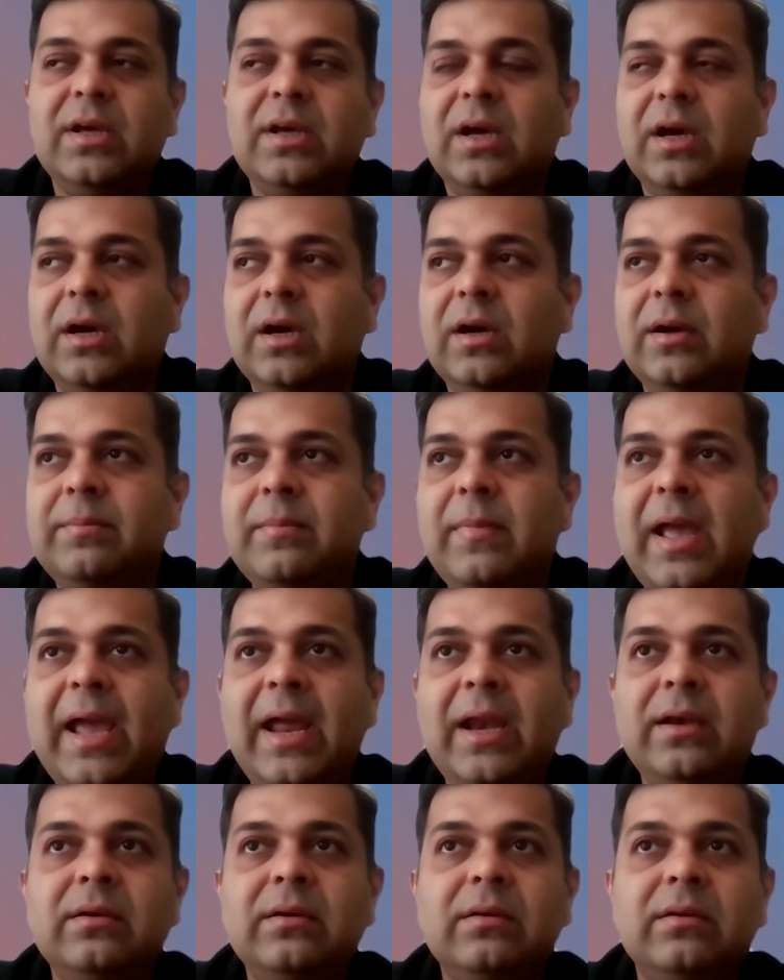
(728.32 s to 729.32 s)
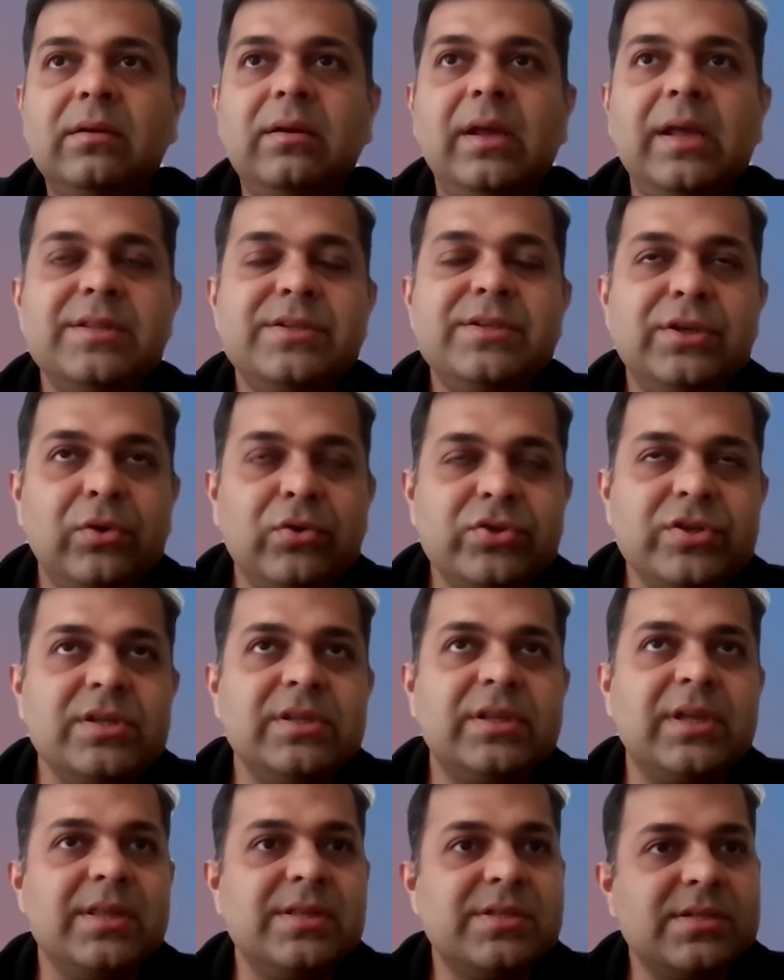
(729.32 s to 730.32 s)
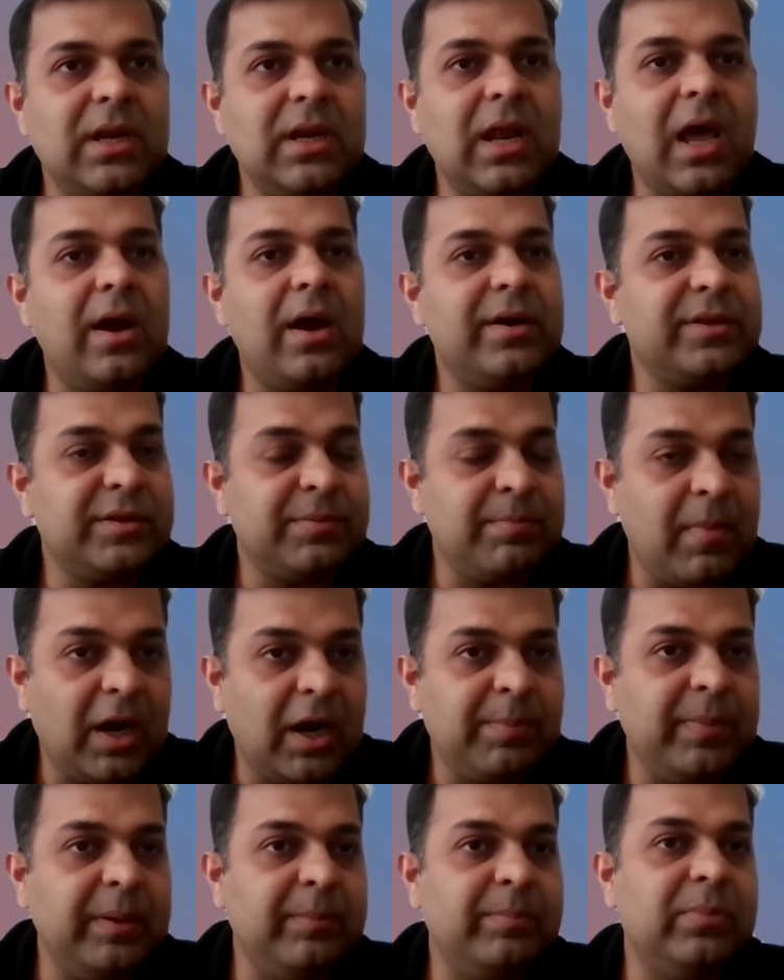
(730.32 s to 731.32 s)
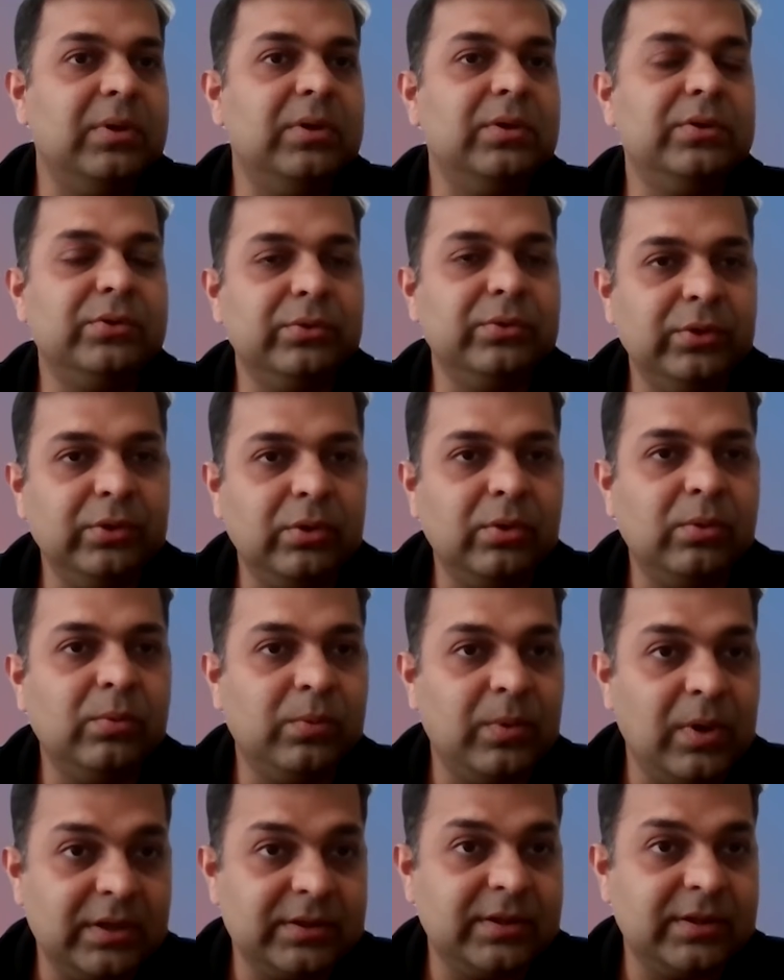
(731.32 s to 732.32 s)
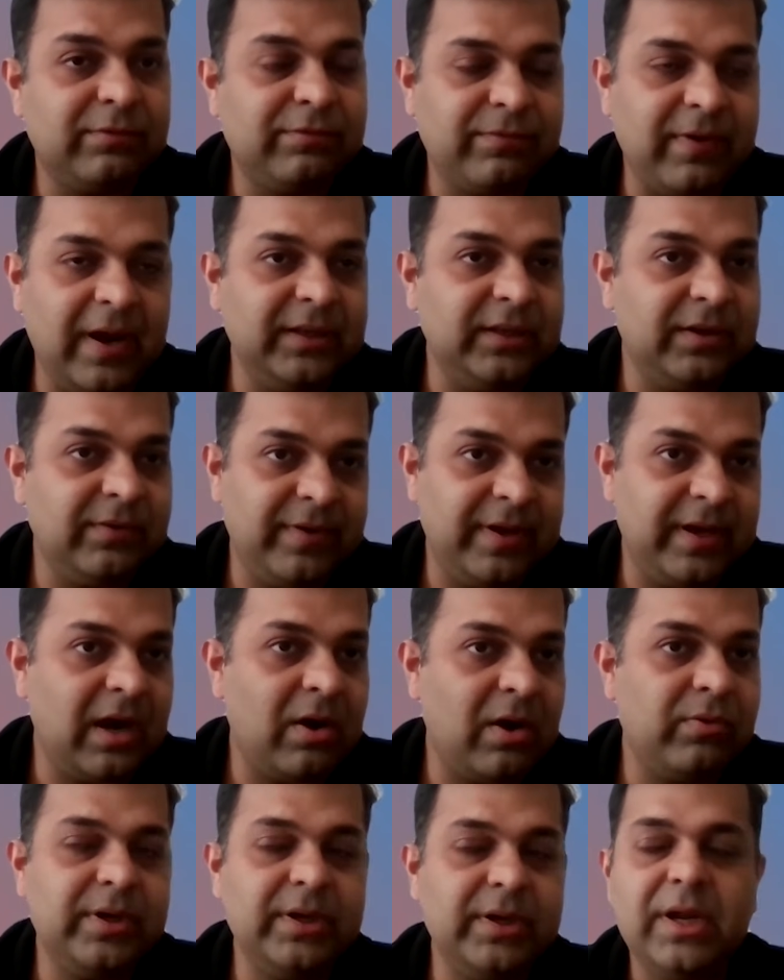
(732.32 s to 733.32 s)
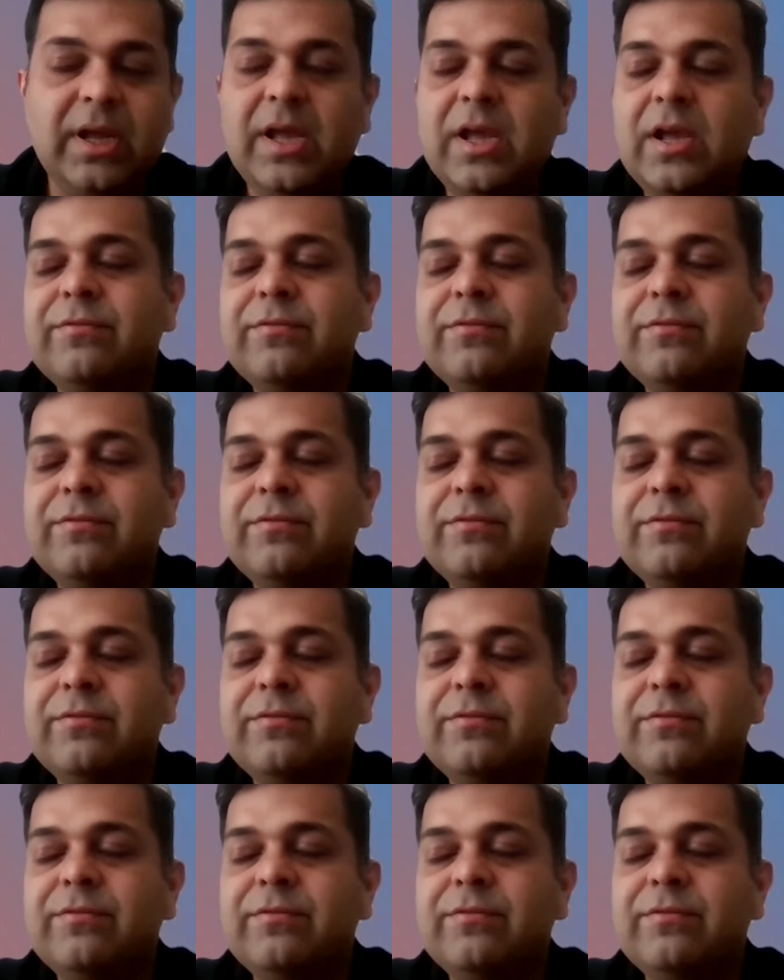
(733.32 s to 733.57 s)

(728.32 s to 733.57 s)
And institutions can still hire smart people to, you know, work to find the way around it.